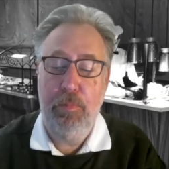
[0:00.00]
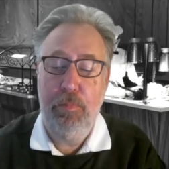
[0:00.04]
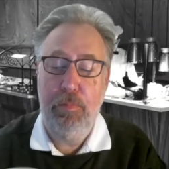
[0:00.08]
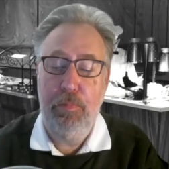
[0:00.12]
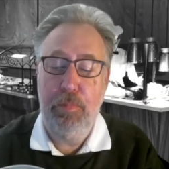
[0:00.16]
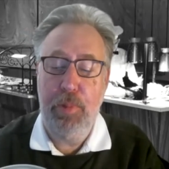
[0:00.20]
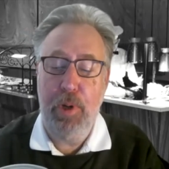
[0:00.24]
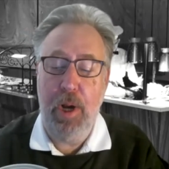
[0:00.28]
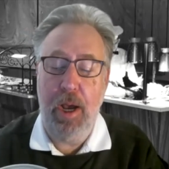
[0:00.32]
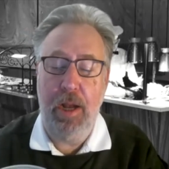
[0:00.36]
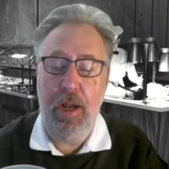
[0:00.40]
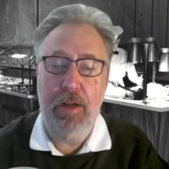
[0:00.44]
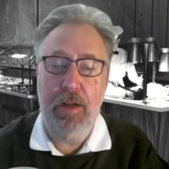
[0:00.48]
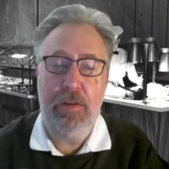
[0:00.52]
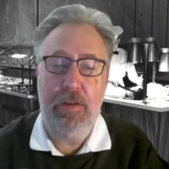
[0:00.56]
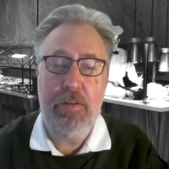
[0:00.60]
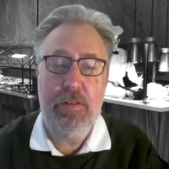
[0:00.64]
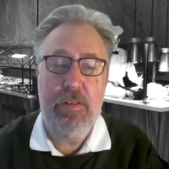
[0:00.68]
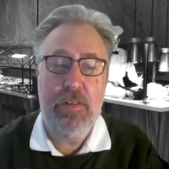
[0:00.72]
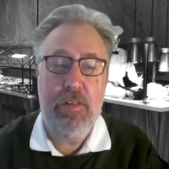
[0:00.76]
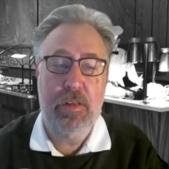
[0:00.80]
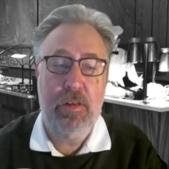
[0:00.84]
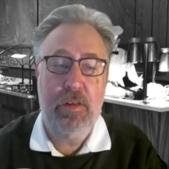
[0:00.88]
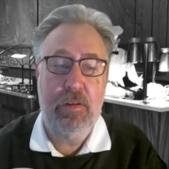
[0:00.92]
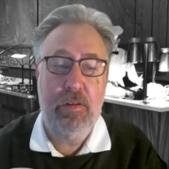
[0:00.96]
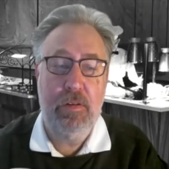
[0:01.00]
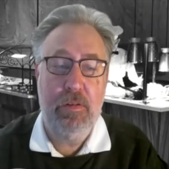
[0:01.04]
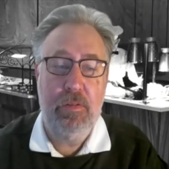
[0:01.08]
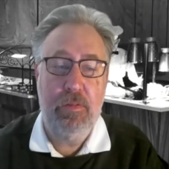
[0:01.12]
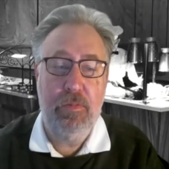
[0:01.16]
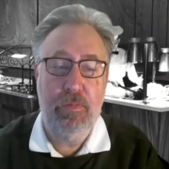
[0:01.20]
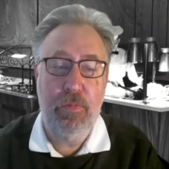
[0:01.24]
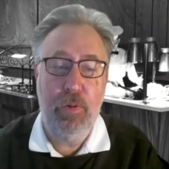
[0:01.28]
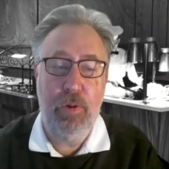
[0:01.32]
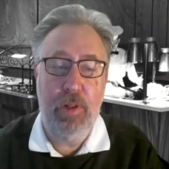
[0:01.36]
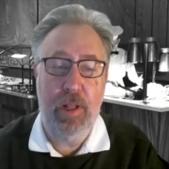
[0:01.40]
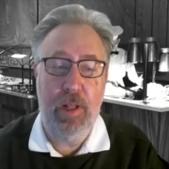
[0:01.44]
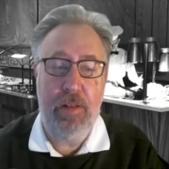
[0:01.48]
products
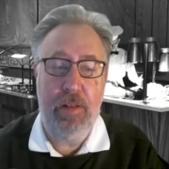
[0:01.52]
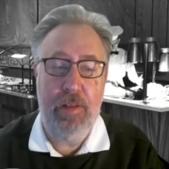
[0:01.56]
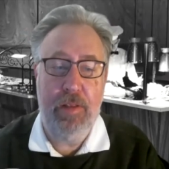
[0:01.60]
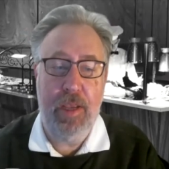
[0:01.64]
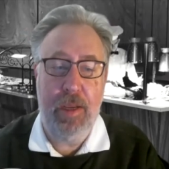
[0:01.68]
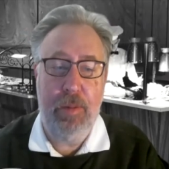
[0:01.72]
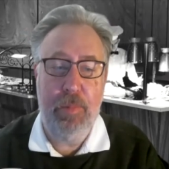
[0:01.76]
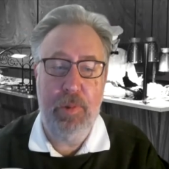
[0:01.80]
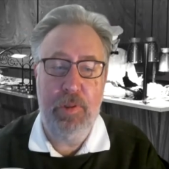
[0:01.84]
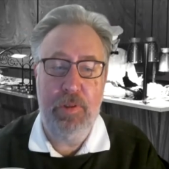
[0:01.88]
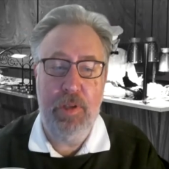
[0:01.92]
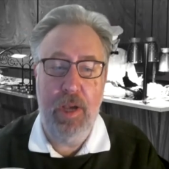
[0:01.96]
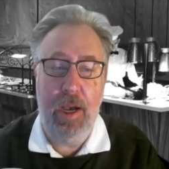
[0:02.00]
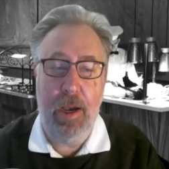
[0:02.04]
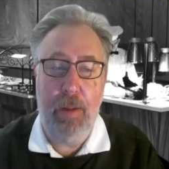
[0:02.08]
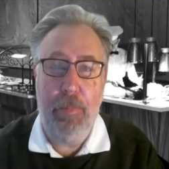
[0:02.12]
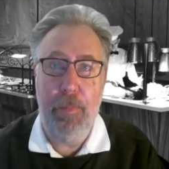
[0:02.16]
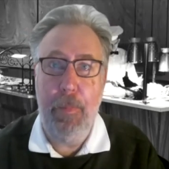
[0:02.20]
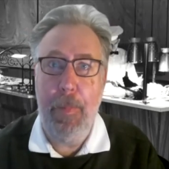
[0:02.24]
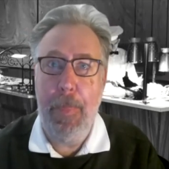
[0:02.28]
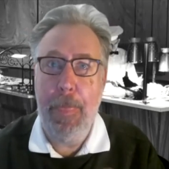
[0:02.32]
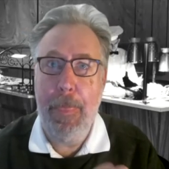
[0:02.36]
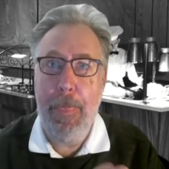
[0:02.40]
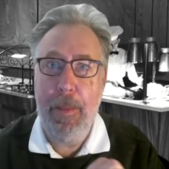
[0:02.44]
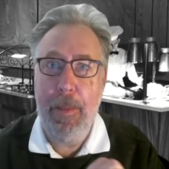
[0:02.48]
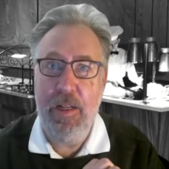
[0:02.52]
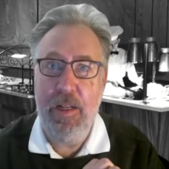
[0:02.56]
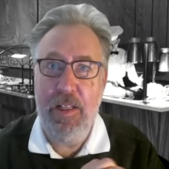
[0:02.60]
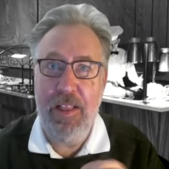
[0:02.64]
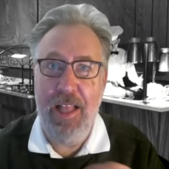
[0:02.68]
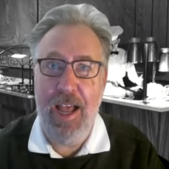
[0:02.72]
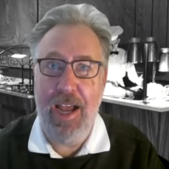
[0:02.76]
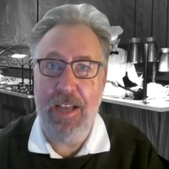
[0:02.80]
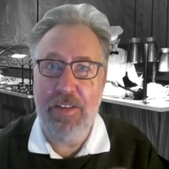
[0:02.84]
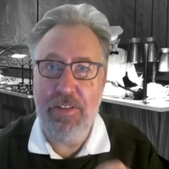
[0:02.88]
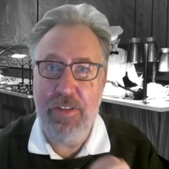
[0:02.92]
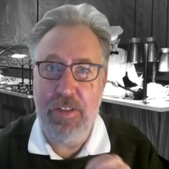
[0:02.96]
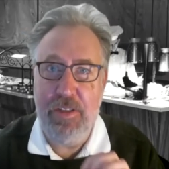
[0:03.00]
for that tabletop,
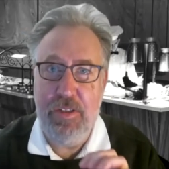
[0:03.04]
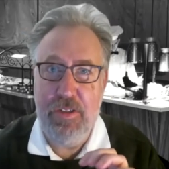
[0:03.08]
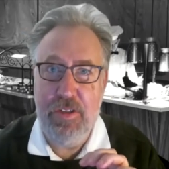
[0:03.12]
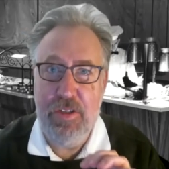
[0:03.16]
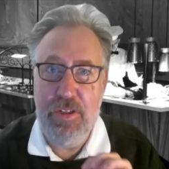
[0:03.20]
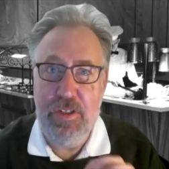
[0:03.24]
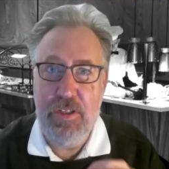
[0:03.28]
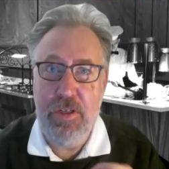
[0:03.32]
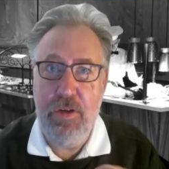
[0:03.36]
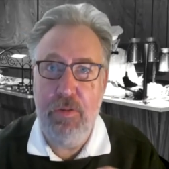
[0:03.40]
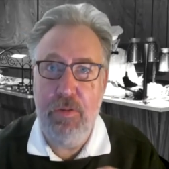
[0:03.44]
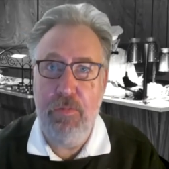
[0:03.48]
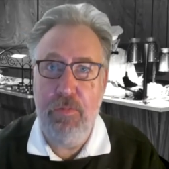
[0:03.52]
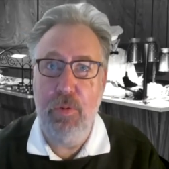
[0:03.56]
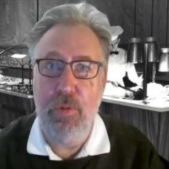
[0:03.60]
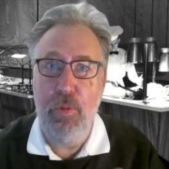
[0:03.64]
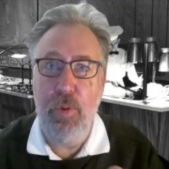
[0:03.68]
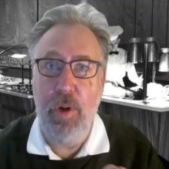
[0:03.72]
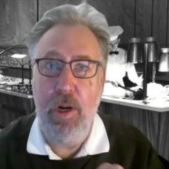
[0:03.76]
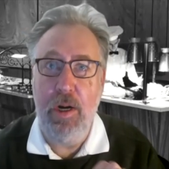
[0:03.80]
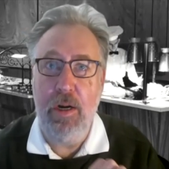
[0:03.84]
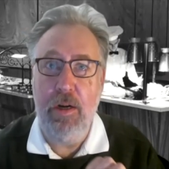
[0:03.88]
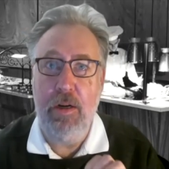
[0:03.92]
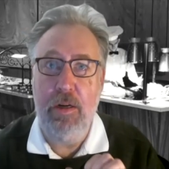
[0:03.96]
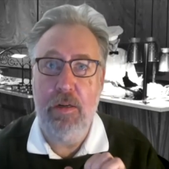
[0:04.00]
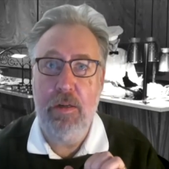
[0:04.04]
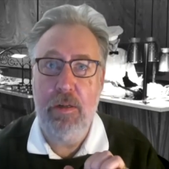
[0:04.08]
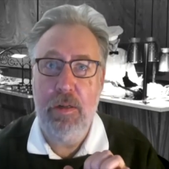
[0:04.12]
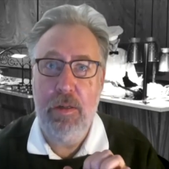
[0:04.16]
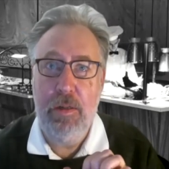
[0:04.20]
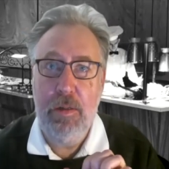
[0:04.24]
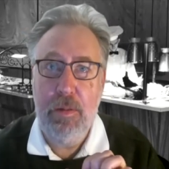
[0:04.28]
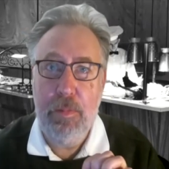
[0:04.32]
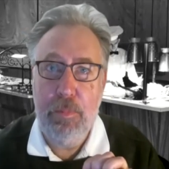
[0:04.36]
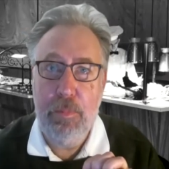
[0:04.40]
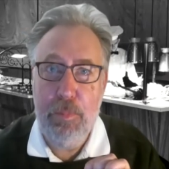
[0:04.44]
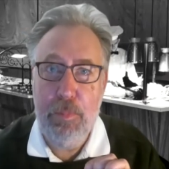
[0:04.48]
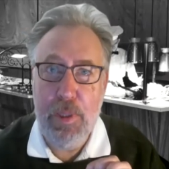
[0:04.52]
glasses, silverware,
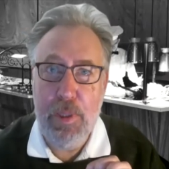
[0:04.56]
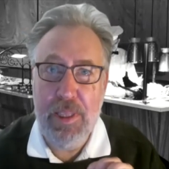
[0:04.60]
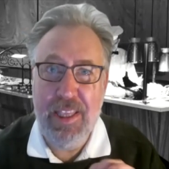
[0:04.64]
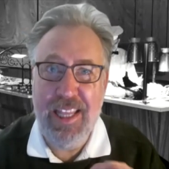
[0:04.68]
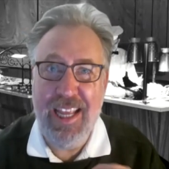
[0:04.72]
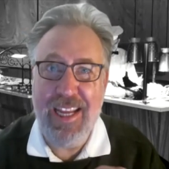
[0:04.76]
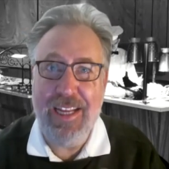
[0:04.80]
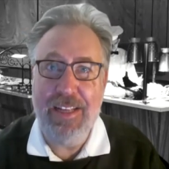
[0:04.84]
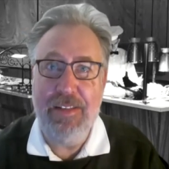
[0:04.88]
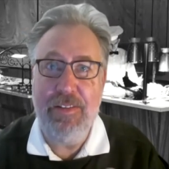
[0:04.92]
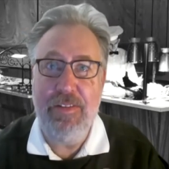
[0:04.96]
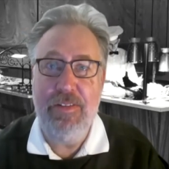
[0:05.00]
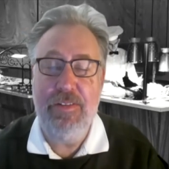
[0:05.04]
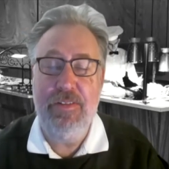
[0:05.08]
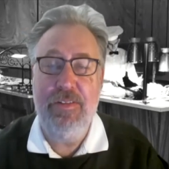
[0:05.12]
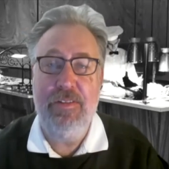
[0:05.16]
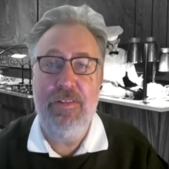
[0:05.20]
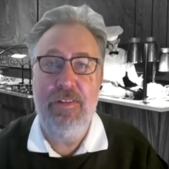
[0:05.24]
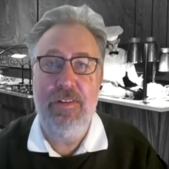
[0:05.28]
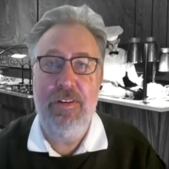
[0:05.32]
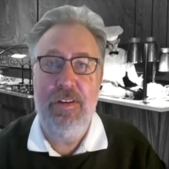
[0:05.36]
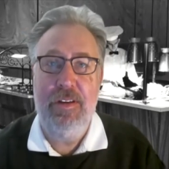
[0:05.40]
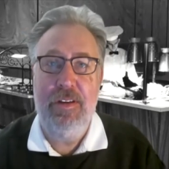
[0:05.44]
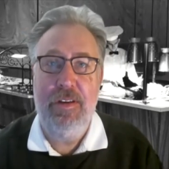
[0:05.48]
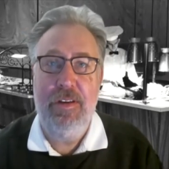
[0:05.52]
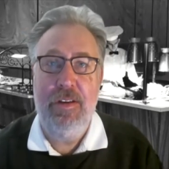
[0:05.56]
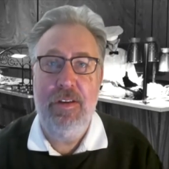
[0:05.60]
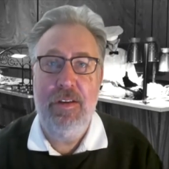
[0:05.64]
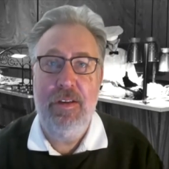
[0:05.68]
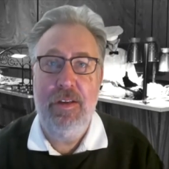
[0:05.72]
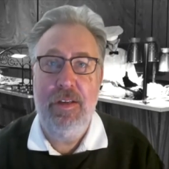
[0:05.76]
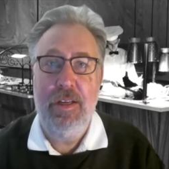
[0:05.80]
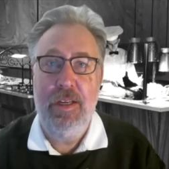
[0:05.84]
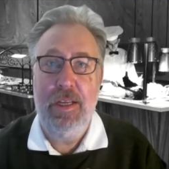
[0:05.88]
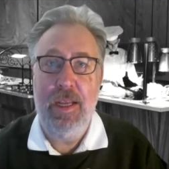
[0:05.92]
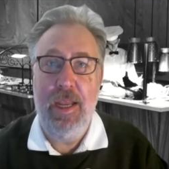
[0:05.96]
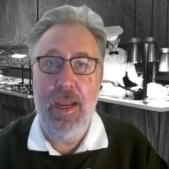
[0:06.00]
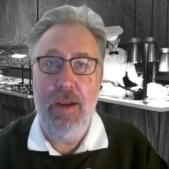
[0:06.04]
plates,
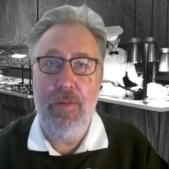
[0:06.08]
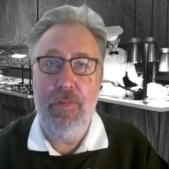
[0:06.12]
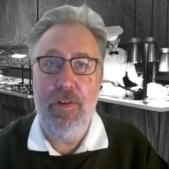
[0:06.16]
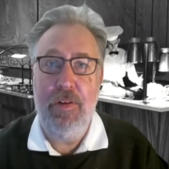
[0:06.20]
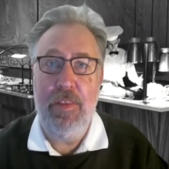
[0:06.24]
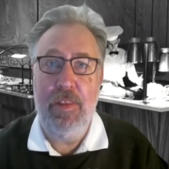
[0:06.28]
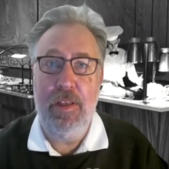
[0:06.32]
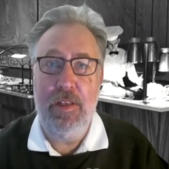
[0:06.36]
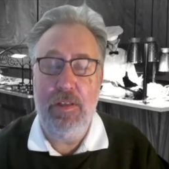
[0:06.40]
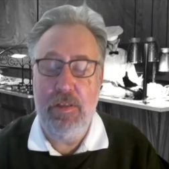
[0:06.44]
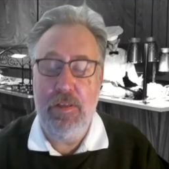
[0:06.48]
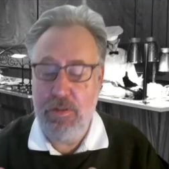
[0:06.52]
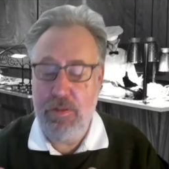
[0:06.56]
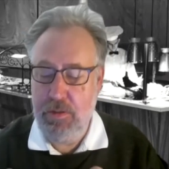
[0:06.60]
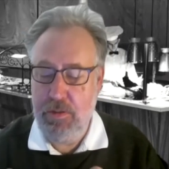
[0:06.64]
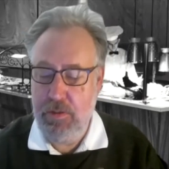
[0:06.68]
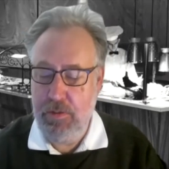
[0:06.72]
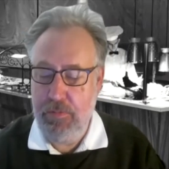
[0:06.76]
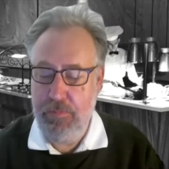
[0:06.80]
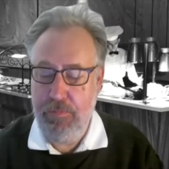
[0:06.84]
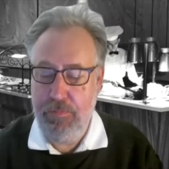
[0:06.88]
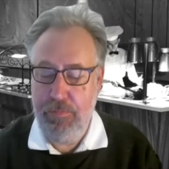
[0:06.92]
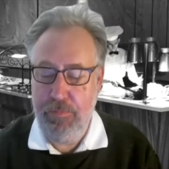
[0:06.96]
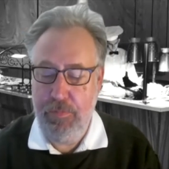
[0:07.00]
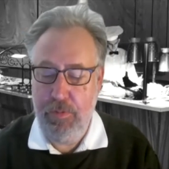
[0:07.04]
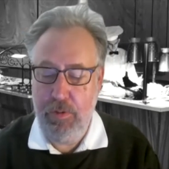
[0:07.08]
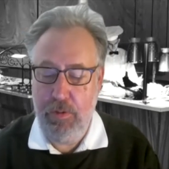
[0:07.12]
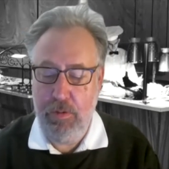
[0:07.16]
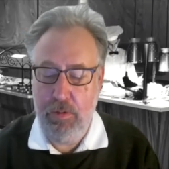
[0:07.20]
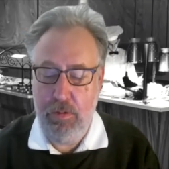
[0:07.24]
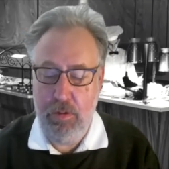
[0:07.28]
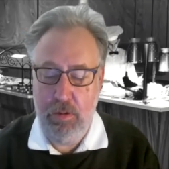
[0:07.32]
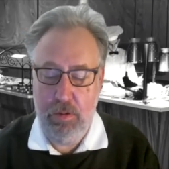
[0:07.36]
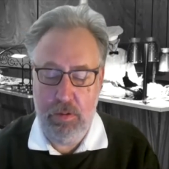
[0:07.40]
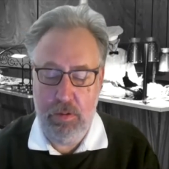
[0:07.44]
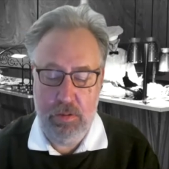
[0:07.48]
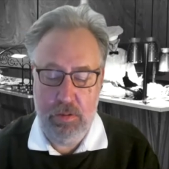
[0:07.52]
everything to serve food.